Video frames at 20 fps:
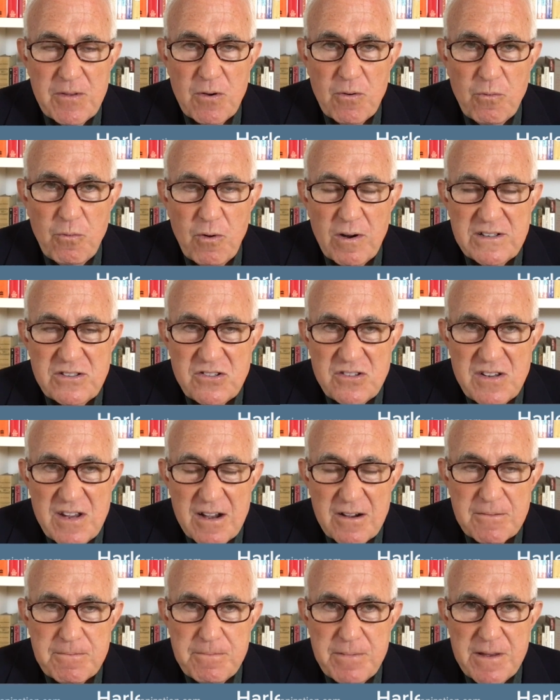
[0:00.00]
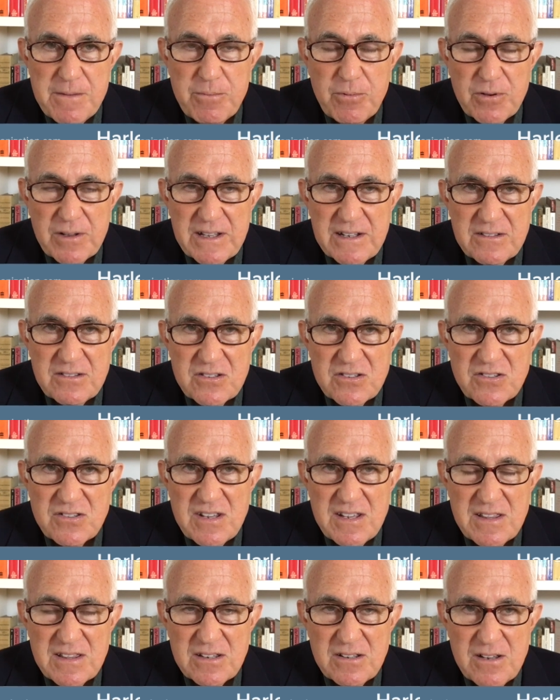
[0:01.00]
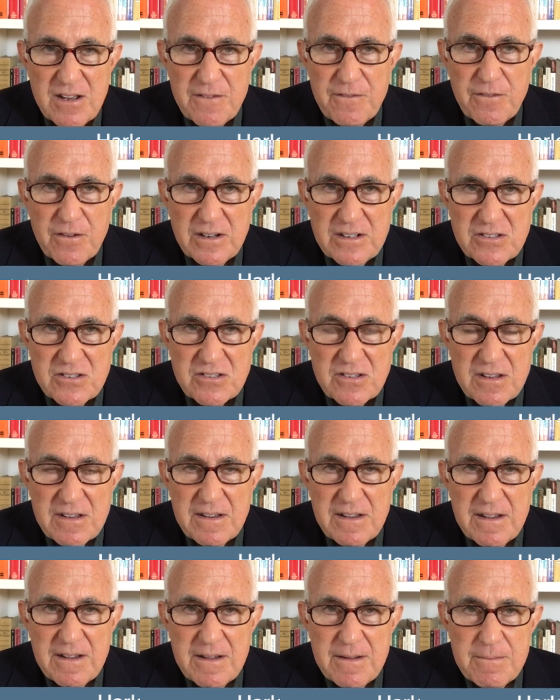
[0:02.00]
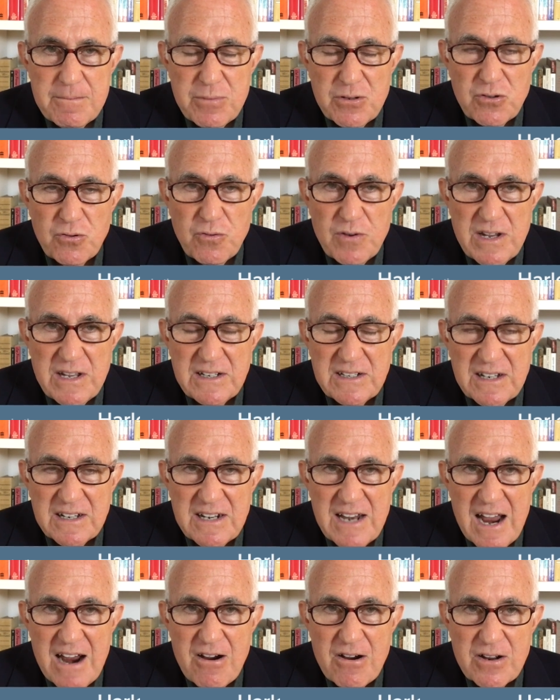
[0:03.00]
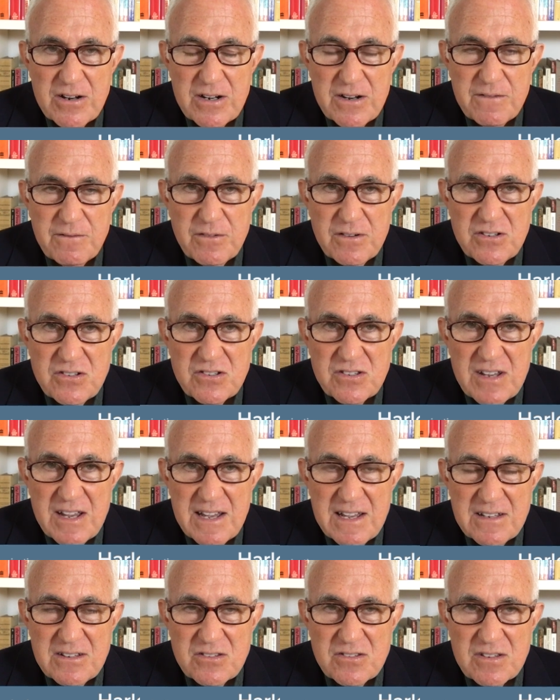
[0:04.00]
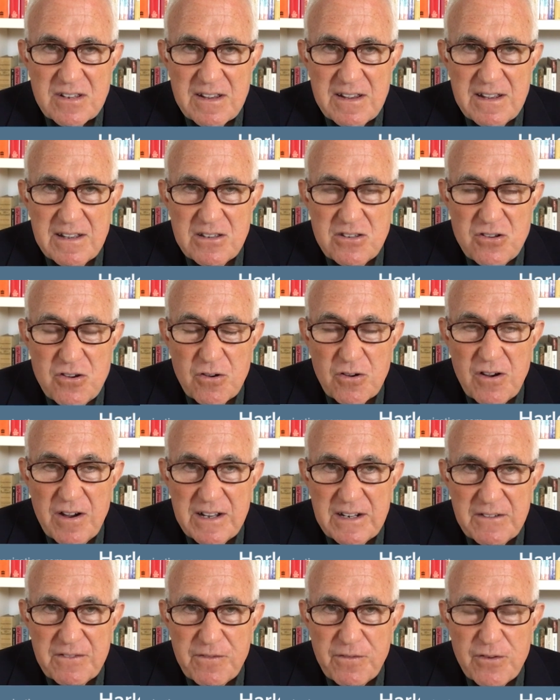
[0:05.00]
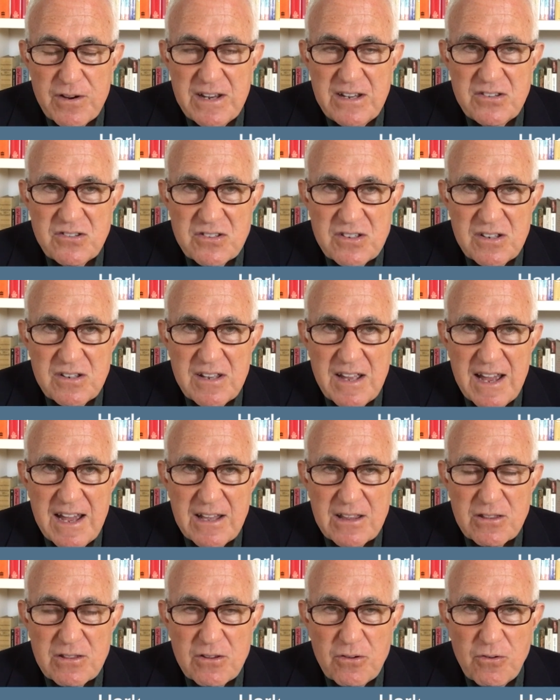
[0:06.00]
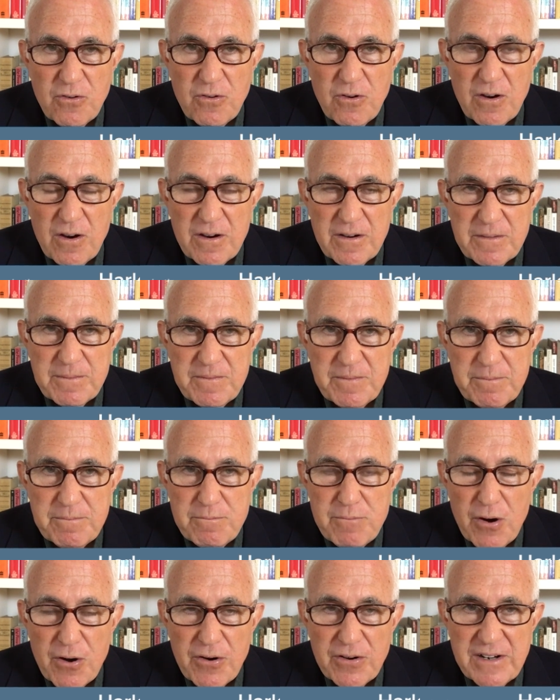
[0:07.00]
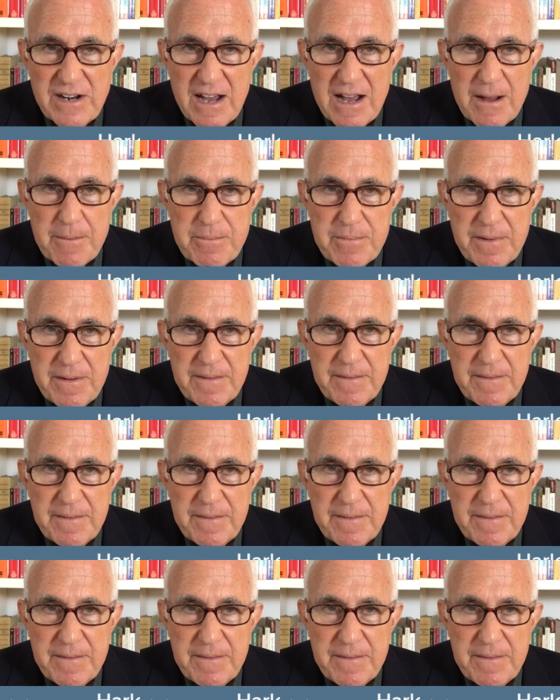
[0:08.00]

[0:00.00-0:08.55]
Once young people get to see the difference between a narrative which says you're going to freeze to death or burn up